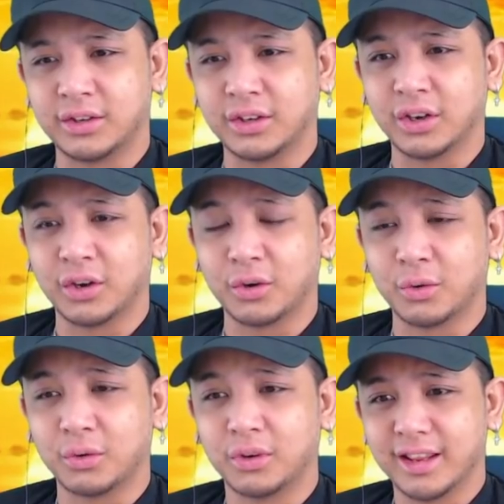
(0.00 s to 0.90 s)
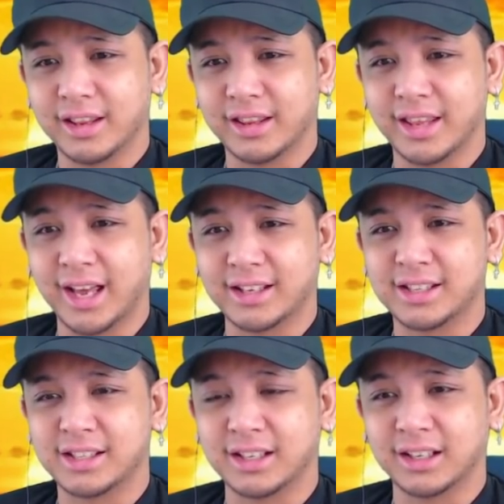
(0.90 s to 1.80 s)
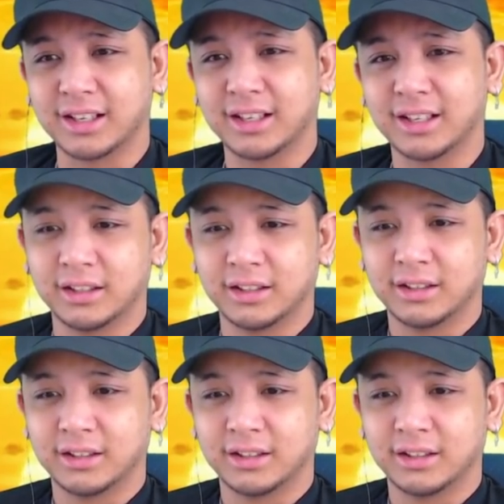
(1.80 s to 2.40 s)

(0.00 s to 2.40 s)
Yo, that's sick.